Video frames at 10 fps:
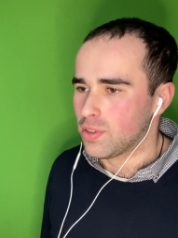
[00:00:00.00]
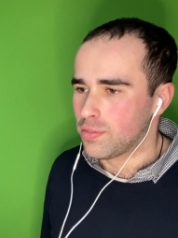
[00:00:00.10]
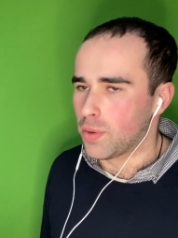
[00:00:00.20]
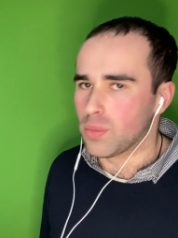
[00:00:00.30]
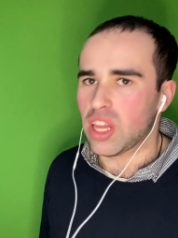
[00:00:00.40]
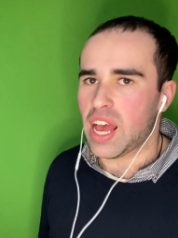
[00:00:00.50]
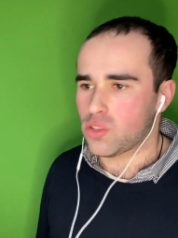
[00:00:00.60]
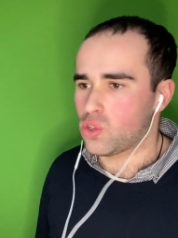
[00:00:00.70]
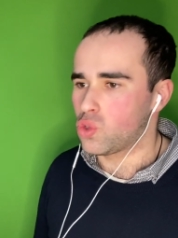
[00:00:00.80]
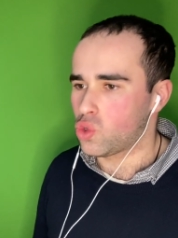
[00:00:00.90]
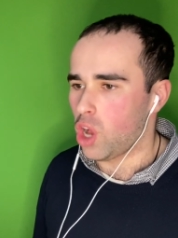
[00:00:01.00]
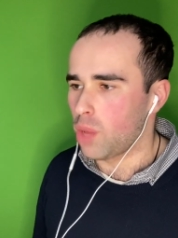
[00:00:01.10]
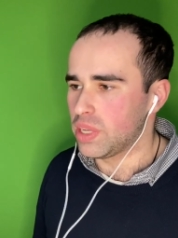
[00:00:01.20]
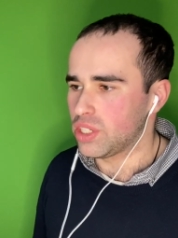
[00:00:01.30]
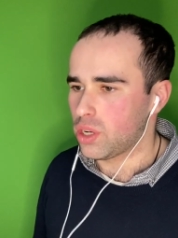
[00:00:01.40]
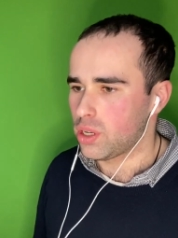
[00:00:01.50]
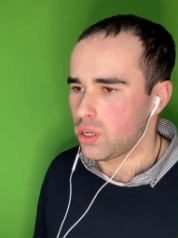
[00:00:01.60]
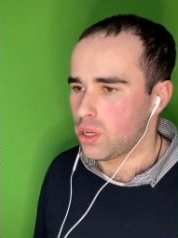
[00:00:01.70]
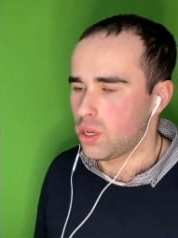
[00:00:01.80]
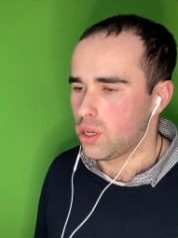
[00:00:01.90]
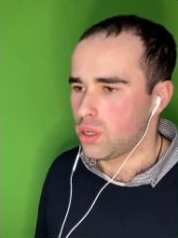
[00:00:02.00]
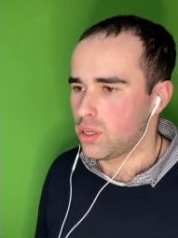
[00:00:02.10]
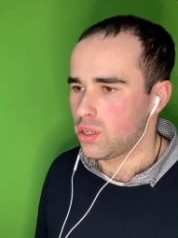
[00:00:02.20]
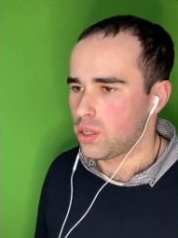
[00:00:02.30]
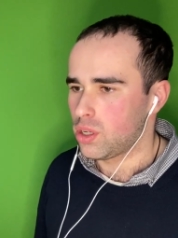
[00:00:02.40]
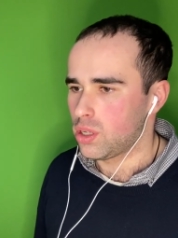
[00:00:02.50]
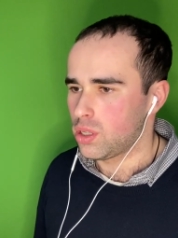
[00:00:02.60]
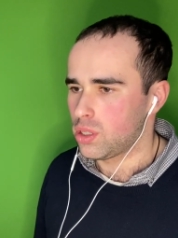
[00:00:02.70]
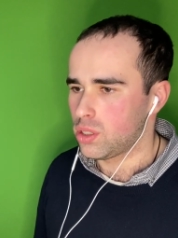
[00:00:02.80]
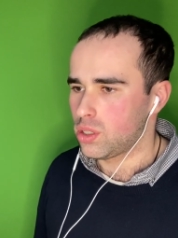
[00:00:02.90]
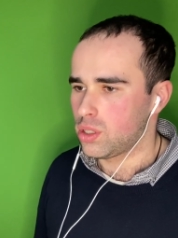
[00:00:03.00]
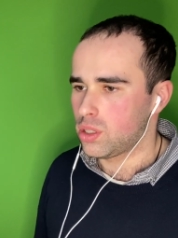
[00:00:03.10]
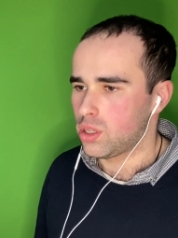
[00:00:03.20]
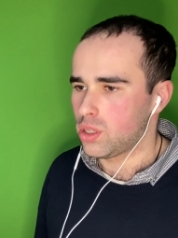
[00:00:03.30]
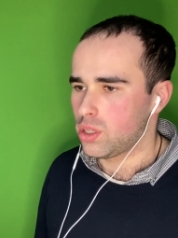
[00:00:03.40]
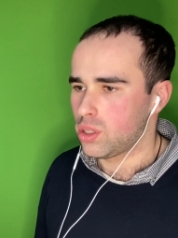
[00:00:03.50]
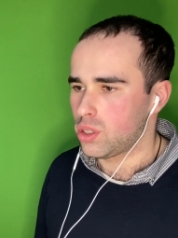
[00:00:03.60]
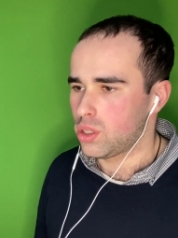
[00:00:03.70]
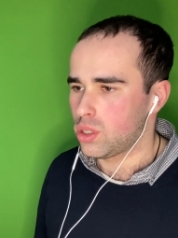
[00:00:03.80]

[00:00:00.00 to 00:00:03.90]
from the last installment. When suffering is owed.